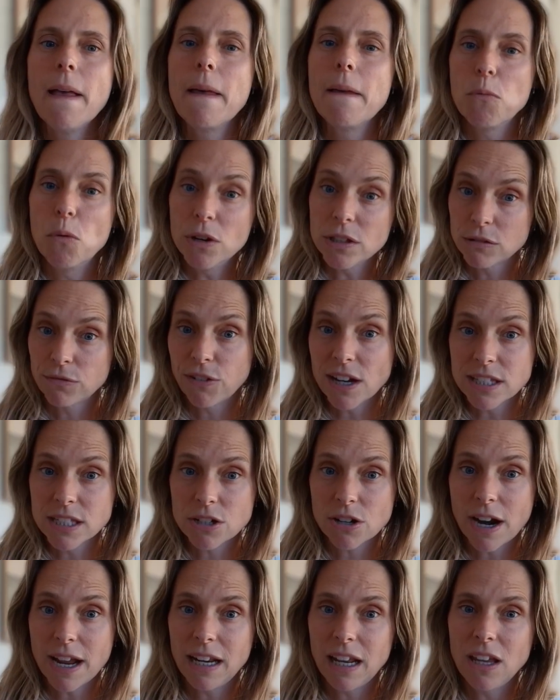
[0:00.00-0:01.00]
What's
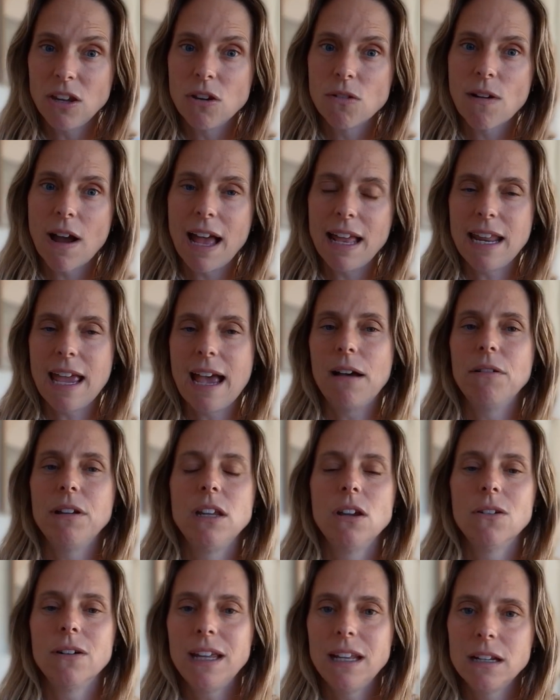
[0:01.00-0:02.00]
frustrating you right now in
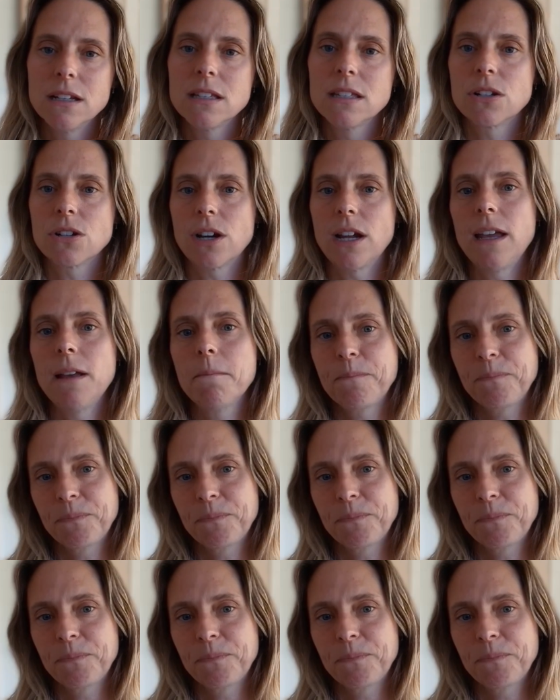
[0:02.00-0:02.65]
your industry?